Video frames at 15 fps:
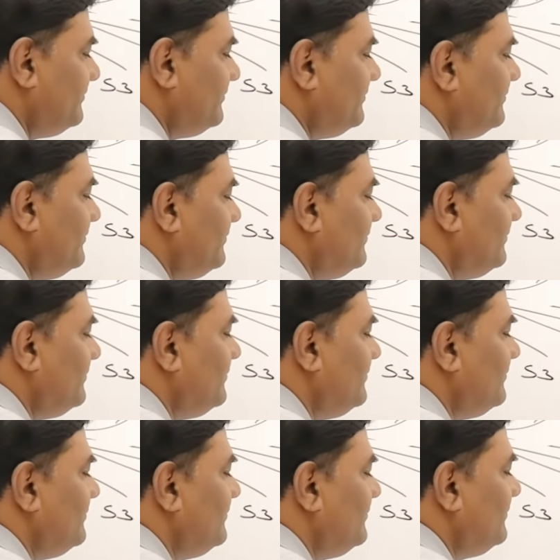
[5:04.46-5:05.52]

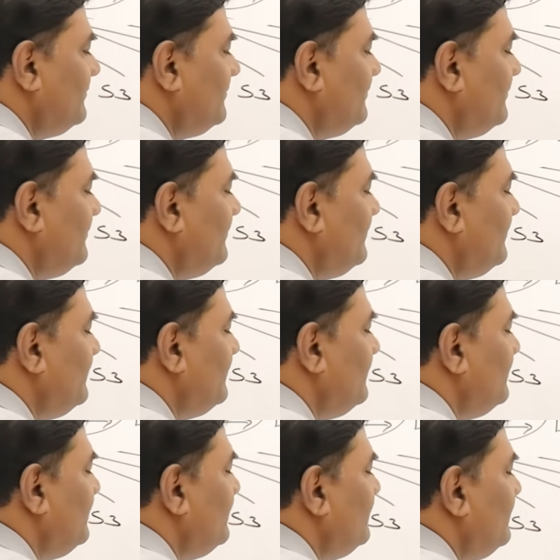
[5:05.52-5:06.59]

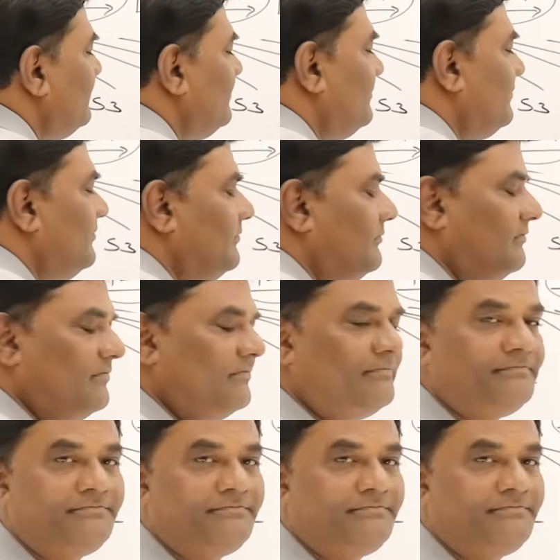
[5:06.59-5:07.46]
No one is speaking in this clip.